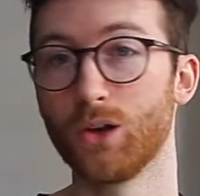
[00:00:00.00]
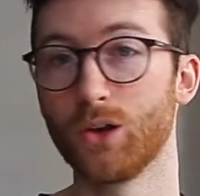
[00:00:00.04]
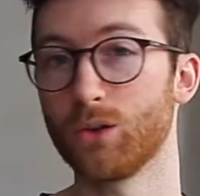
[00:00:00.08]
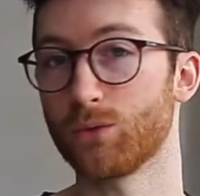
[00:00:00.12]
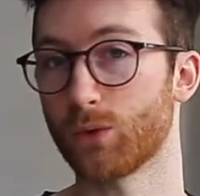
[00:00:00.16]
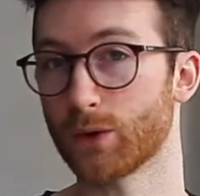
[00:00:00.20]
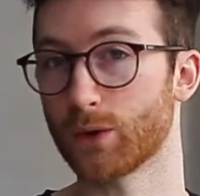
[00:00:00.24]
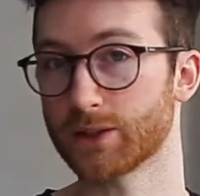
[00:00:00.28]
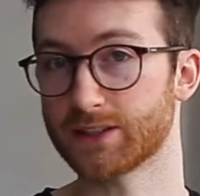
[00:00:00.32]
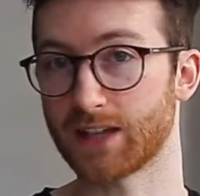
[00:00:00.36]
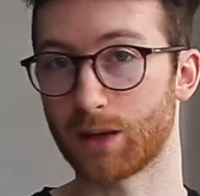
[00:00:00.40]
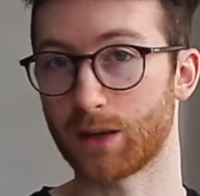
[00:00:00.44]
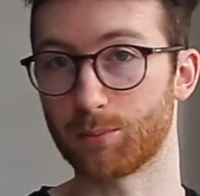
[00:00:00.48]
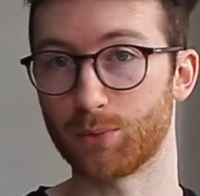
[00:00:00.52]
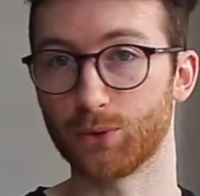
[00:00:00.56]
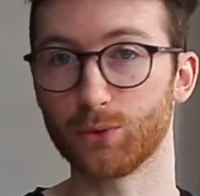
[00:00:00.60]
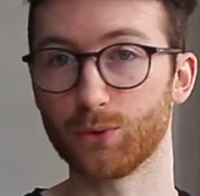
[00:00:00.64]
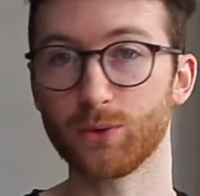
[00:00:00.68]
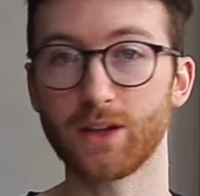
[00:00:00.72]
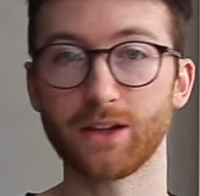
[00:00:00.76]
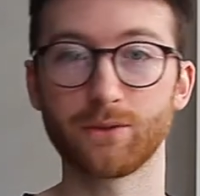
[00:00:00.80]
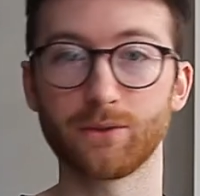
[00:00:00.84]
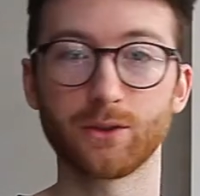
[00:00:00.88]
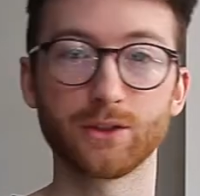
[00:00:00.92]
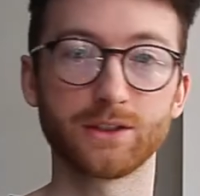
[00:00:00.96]
For
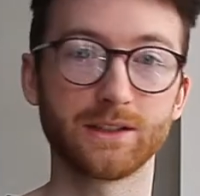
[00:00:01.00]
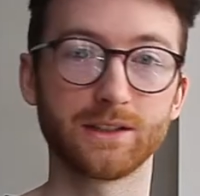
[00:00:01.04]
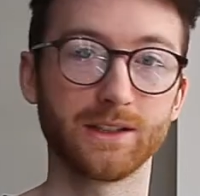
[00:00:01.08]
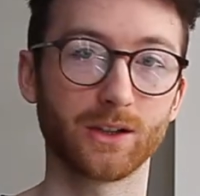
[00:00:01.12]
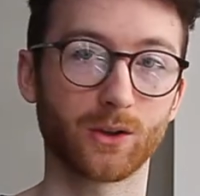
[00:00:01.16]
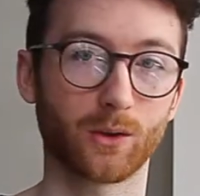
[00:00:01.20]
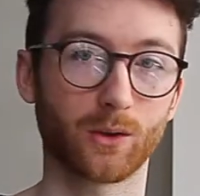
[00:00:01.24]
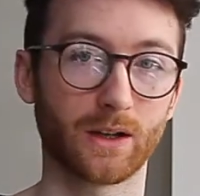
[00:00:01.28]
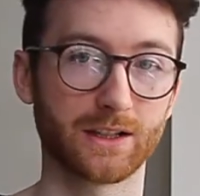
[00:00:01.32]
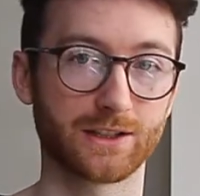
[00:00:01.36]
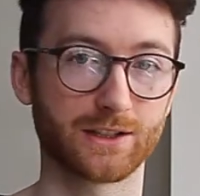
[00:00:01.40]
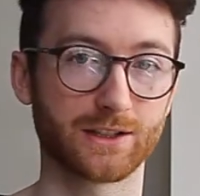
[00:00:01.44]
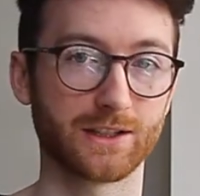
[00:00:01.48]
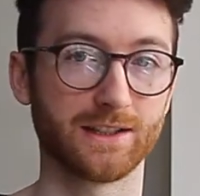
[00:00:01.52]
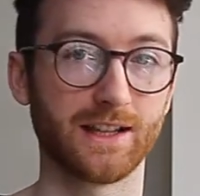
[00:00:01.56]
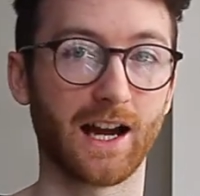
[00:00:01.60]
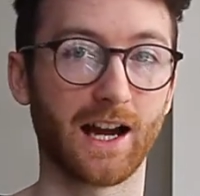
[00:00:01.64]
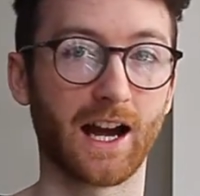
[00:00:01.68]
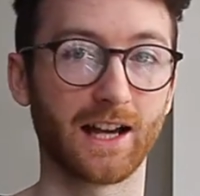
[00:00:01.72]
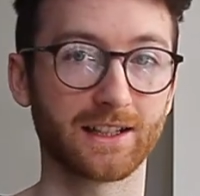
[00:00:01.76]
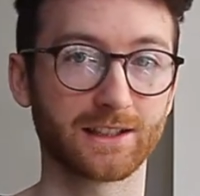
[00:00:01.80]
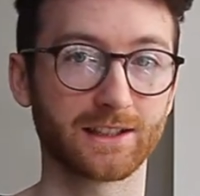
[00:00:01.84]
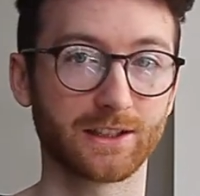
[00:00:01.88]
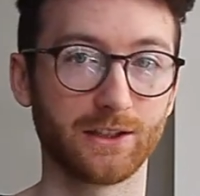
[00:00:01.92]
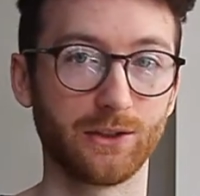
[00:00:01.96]
example, if you see a question
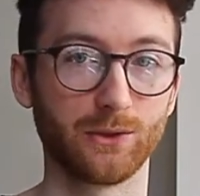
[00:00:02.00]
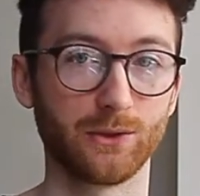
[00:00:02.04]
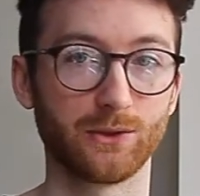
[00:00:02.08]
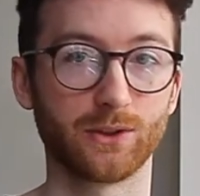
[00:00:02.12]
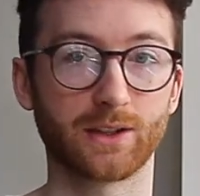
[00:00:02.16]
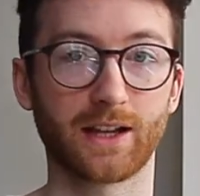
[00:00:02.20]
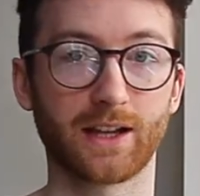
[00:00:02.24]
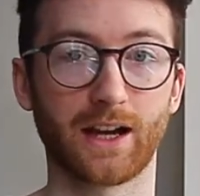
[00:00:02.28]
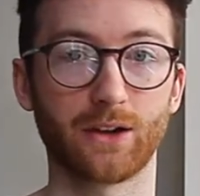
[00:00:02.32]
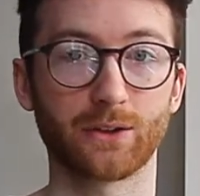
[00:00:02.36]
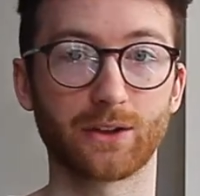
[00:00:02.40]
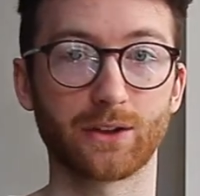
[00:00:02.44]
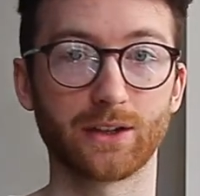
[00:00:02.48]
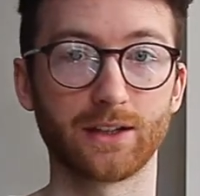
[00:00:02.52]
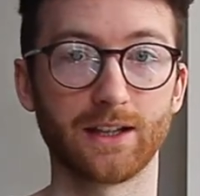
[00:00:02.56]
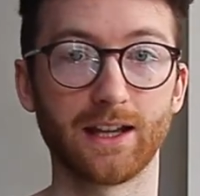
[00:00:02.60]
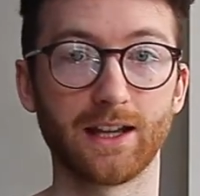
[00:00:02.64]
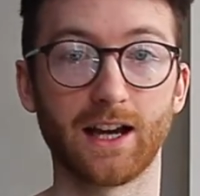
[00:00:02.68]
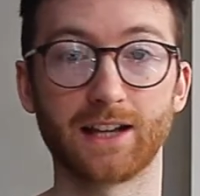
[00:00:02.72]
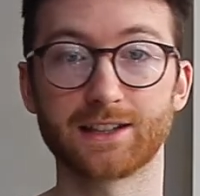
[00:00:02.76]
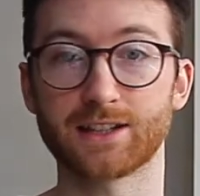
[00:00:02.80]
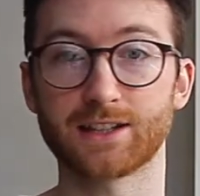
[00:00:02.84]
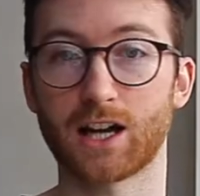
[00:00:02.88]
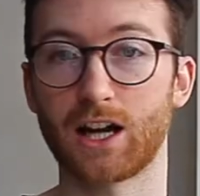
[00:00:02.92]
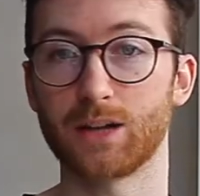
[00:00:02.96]
asking you to calculate
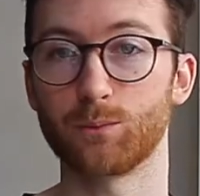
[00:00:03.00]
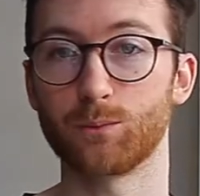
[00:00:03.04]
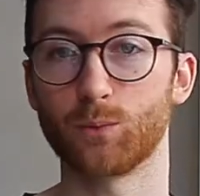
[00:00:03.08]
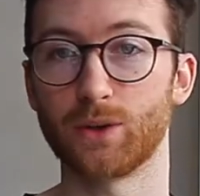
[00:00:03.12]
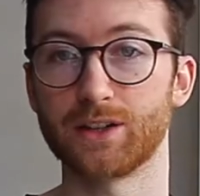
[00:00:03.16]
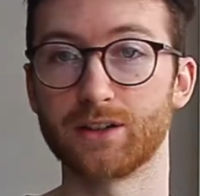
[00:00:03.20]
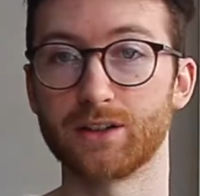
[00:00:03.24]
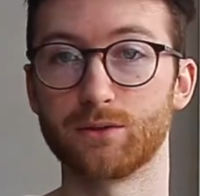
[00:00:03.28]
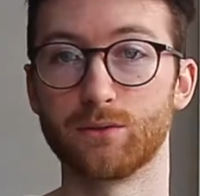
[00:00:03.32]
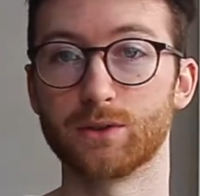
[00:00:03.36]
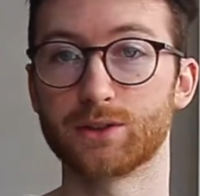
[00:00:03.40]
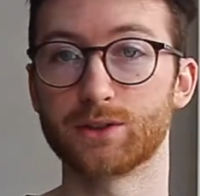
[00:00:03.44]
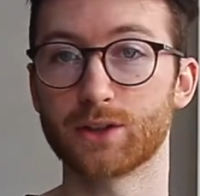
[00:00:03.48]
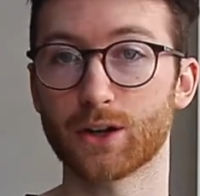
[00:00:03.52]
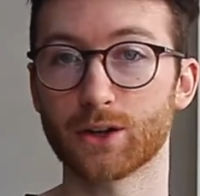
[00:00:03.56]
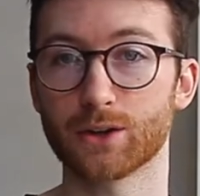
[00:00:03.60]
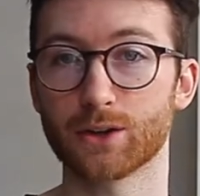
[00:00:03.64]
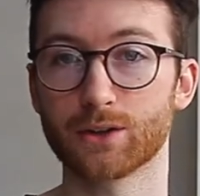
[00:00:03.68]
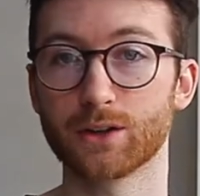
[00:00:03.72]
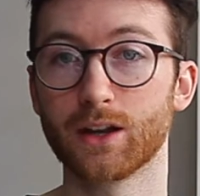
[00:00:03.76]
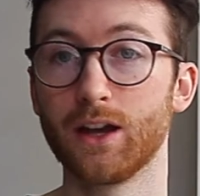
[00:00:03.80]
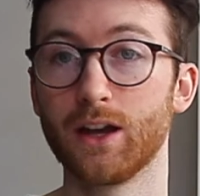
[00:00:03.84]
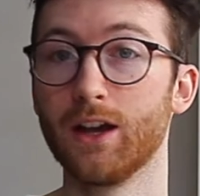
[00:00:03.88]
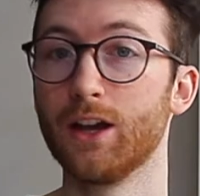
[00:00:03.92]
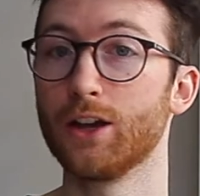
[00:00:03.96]
a time-weighted
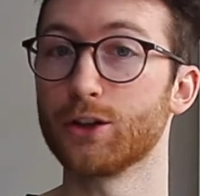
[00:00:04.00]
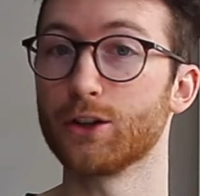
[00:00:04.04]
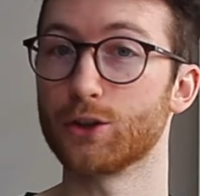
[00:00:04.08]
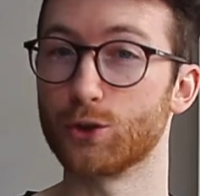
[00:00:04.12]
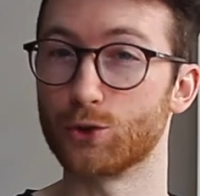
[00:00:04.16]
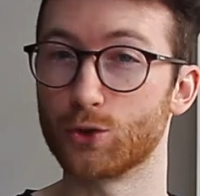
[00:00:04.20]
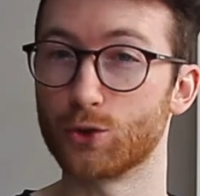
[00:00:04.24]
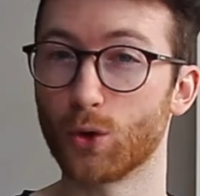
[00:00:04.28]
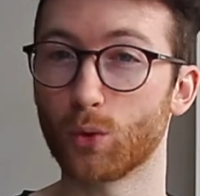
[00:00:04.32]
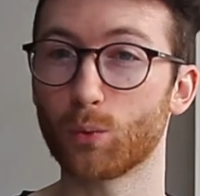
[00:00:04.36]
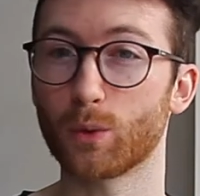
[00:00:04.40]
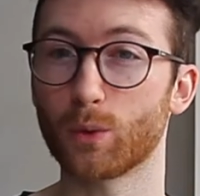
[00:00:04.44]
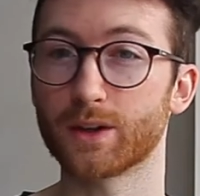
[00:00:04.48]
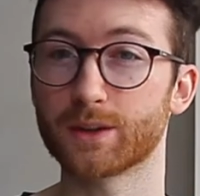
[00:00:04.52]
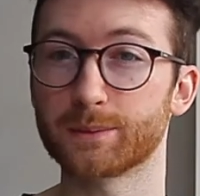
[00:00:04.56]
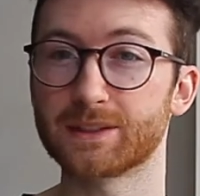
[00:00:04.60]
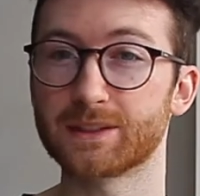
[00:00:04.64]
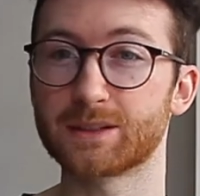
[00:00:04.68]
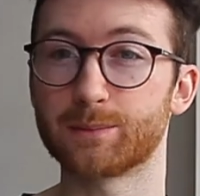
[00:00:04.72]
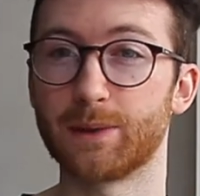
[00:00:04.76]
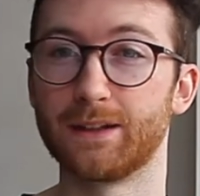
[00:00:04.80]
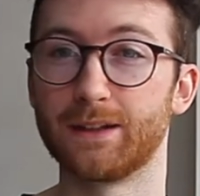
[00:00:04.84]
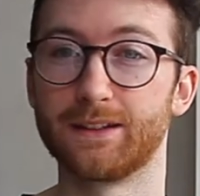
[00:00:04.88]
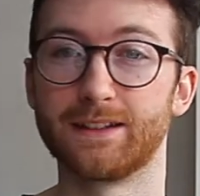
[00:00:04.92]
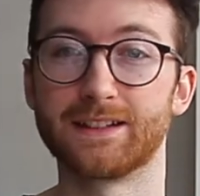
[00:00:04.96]
return, you don't want to be
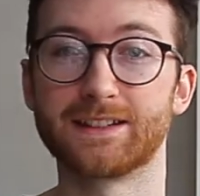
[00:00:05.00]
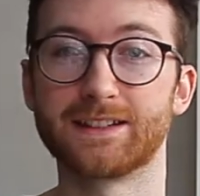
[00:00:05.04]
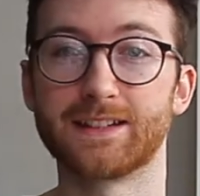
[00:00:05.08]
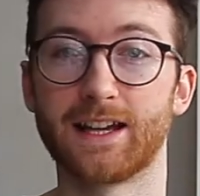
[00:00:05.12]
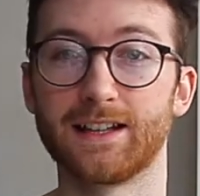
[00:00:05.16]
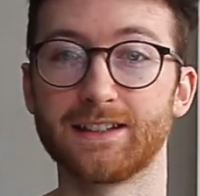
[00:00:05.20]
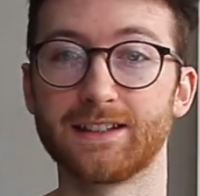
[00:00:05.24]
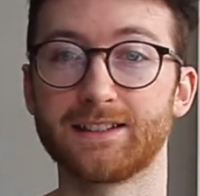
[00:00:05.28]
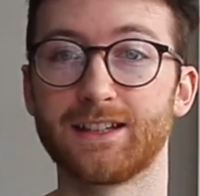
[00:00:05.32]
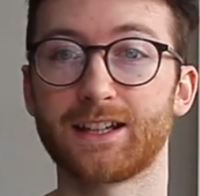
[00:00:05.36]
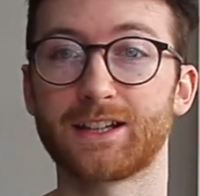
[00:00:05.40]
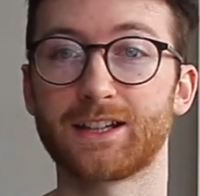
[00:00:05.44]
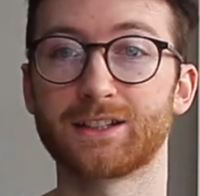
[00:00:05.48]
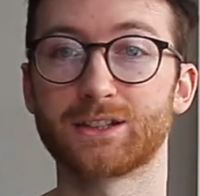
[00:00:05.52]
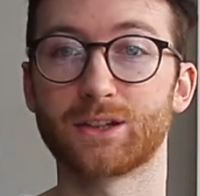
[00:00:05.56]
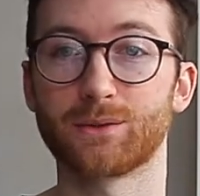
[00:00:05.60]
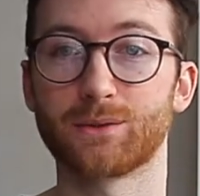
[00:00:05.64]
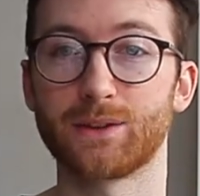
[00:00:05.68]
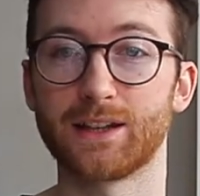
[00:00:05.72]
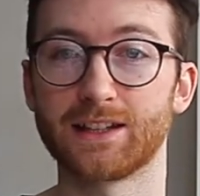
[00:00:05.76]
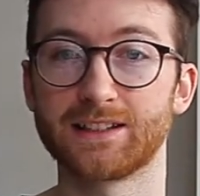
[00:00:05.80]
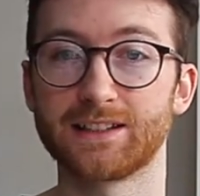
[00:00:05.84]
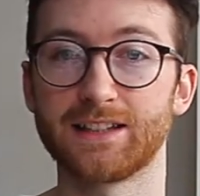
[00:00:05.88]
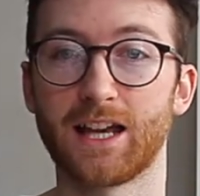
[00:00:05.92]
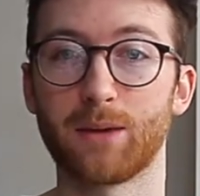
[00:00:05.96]
spending 10 seconds of
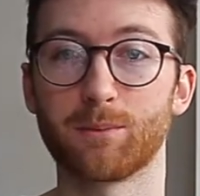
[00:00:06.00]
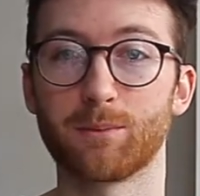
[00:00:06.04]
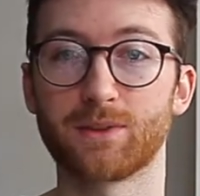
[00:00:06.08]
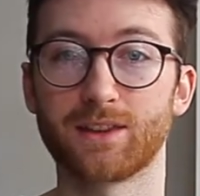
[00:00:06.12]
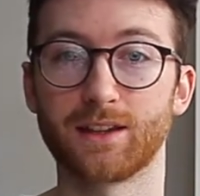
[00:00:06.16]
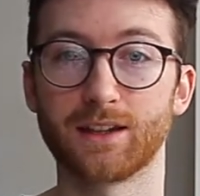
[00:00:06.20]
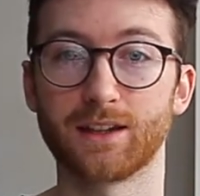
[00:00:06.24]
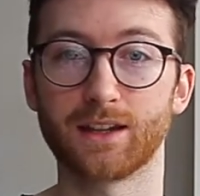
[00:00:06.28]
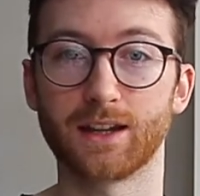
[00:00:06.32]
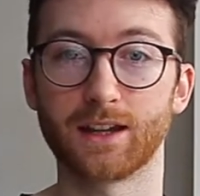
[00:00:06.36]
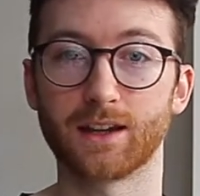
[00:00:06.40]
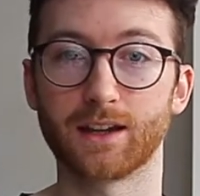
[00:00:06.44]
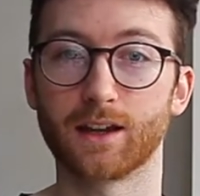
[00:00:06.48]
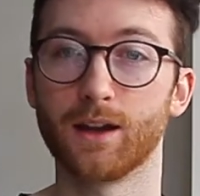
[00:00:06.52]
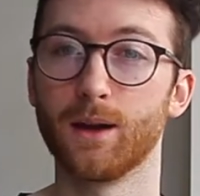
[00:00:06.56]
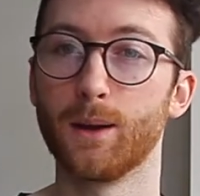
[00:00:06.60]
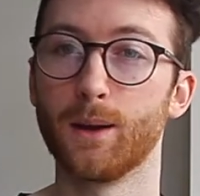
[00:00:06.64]
the exam thinking,